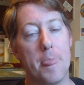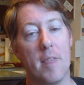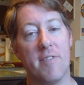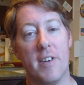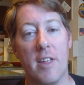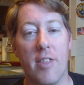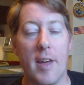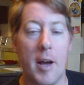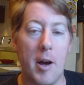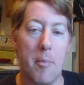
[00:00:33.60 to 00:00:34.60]
The funny
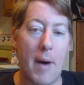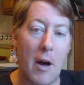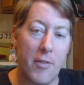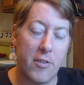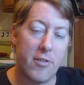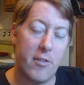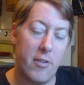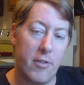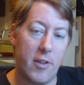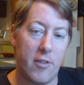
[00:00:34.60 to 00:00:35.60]
thing about this
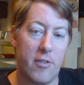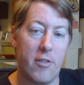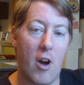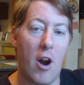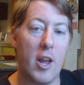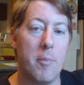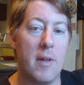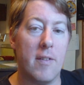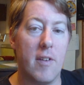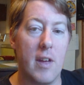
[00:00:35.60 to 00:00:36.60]

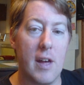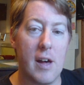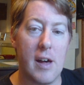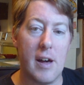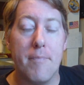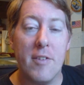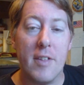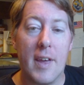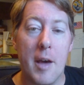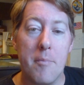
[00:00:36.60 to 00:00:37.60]
argument,
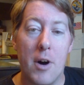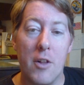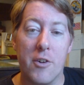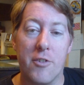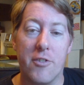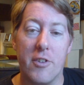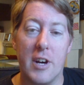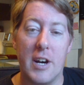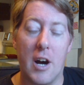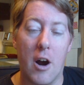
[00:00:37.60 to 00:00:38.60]
basically Ken Baller's
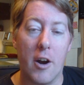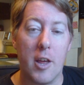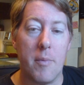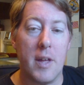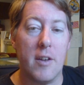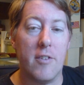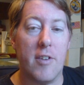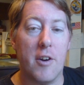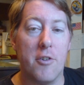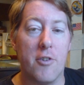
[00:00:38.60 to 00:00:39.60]
argument
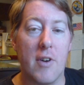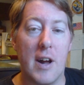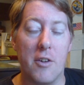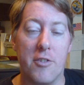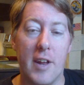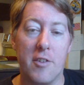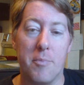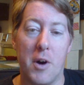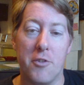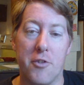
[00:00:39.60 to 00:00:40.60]
centers around
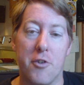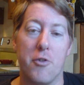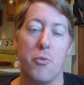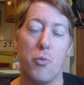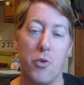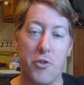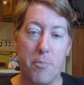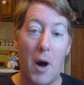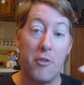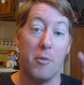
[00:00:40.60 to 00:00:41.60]
state-sponsored
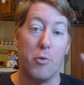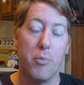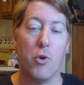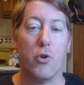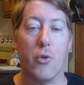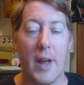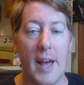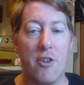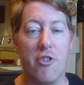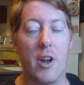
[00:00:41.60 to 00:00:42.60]
responsible
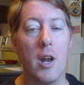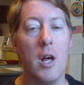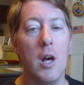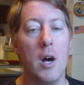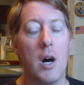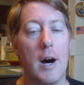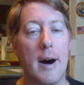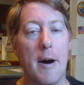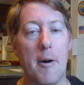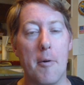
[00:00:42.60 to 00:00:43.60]
procreation.
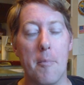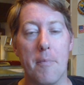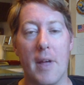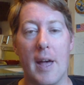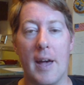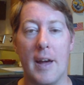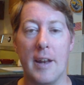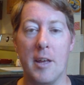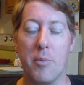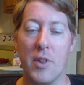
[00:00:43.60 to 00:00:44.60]
And
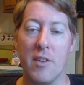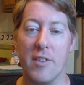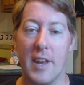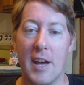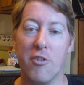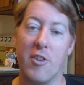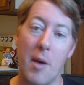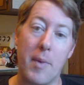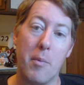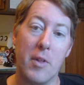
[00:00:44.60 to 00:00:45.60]
he believes that gays should
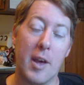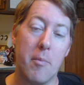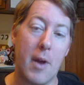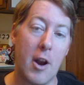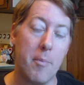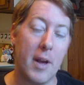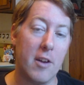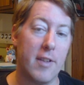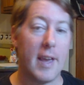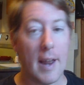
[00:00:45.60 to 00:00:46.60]
not be able to get married
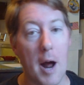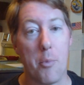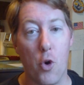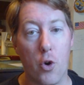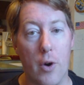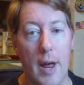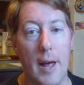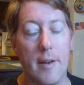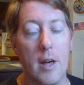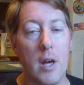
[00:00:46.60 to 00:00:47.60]
because they cannot procreate.